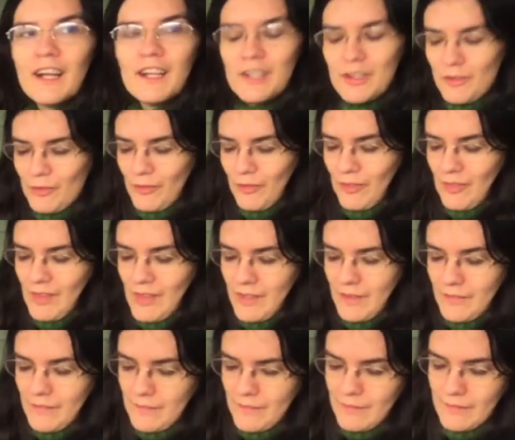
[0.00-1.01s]
use
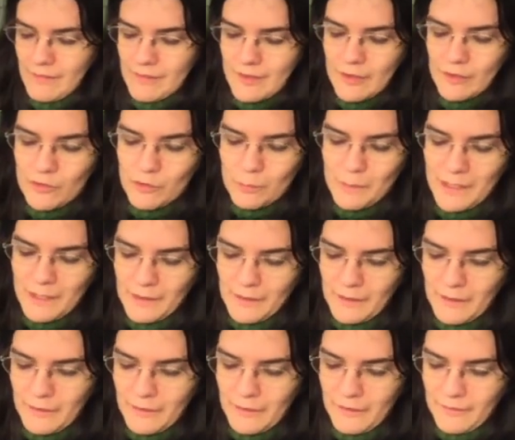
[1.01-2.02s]
these, teach me
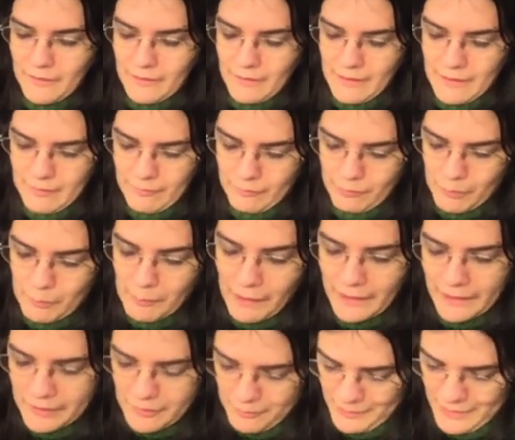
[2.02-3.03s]
and
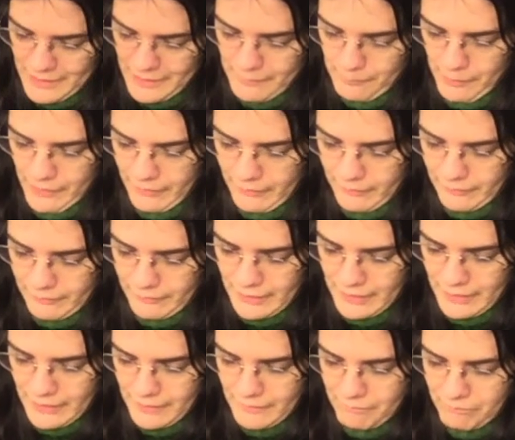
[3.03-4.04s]
remind me about
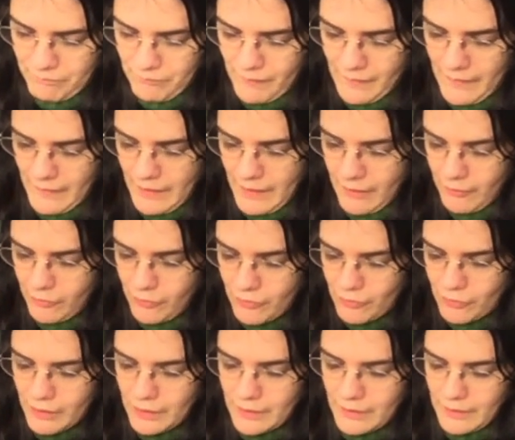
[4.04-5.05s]
the
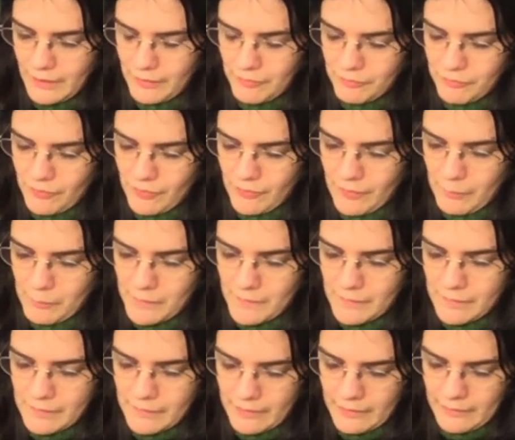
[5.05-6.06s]
history of some of
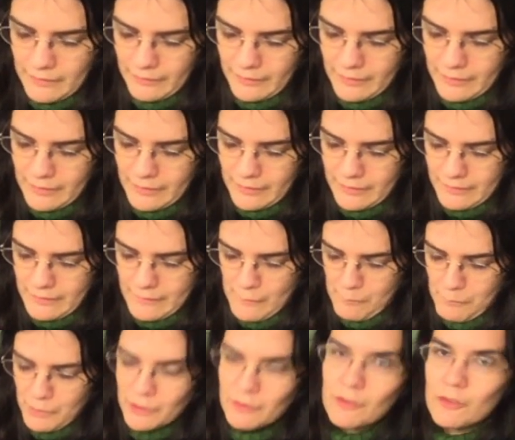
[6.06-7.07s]
these colors, the
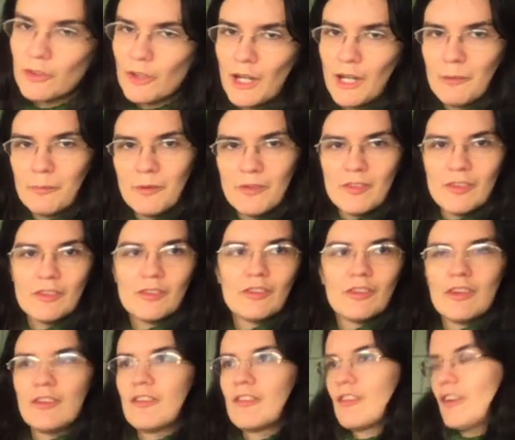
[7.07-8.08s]
mineral
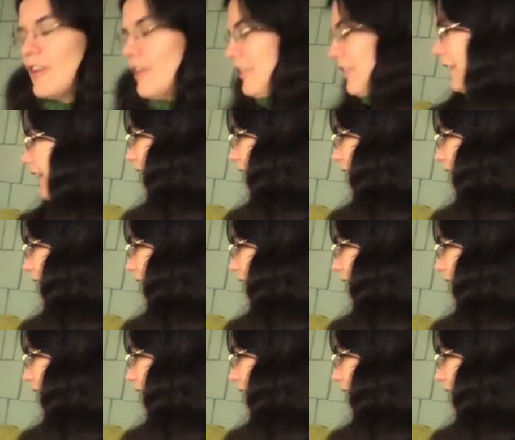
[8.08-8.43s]
compositions, all that